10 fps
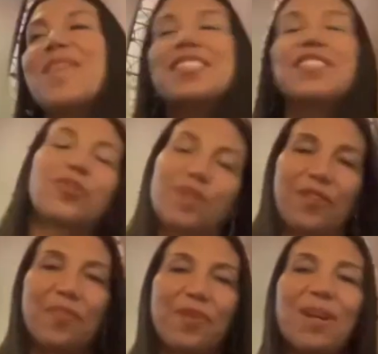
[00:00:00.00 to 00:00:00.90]
that's the twin
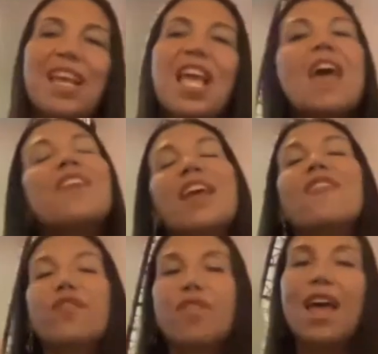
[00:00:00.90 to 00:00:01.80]
flame part. And then
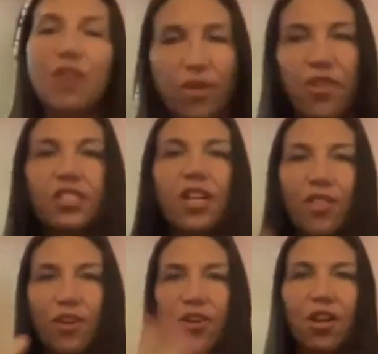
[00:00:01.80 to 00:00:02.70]
after that, though, there's
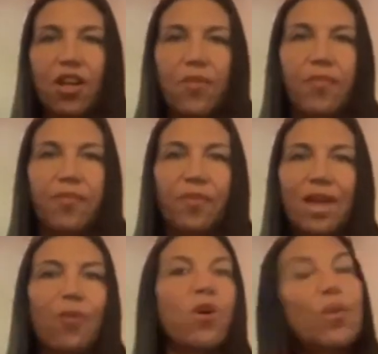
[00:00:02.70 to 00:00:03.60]
other. Um, we
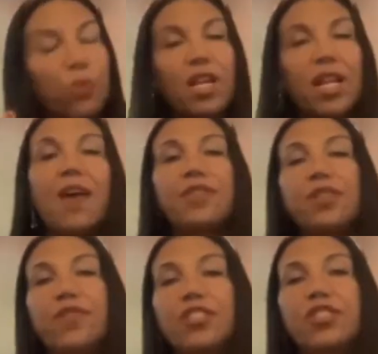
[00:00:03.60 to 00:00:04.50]
Well, we're going to have to
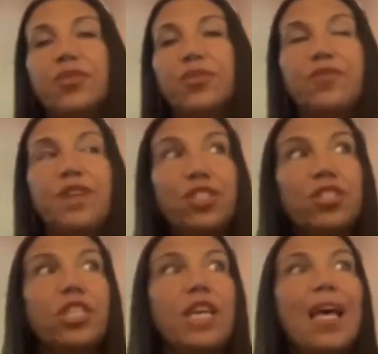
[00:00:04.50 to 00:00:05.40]
eventually
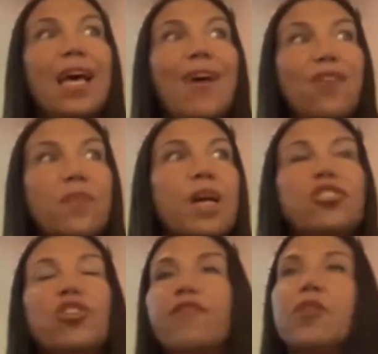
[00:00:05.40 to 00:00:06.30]
eventually
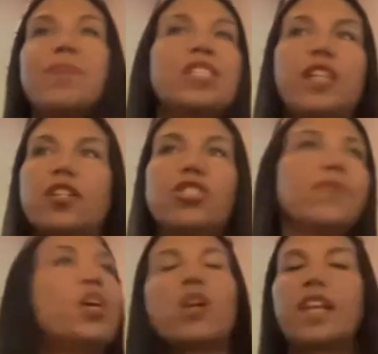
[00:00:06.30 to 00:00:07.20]
alchemize our fear-based energy
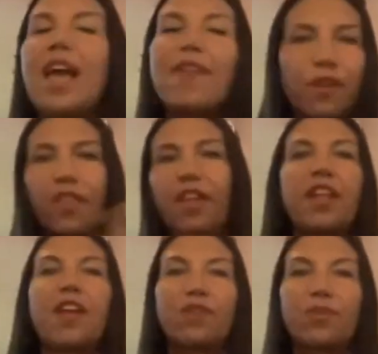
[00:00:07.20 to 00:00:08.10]
regarding everything and
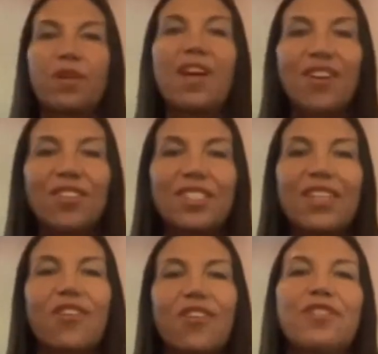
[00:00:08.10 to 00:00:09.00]
everyone else
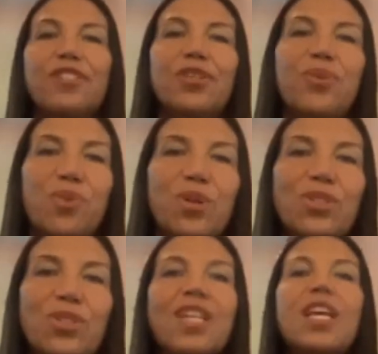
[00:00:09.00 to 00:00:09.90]
in our physical
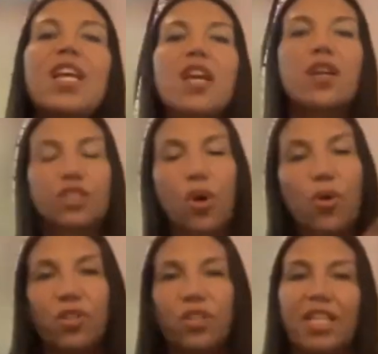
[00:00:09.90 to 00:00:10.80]
world,
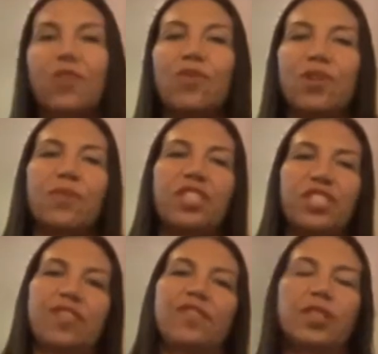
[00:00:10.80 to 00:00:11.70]
totally, in order to reach
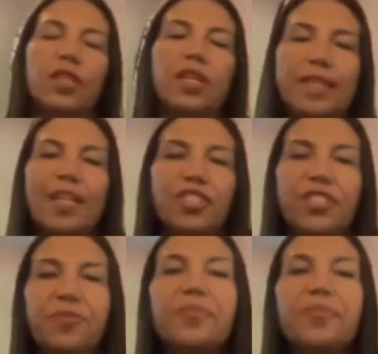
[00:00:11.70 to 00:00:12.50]
ascension.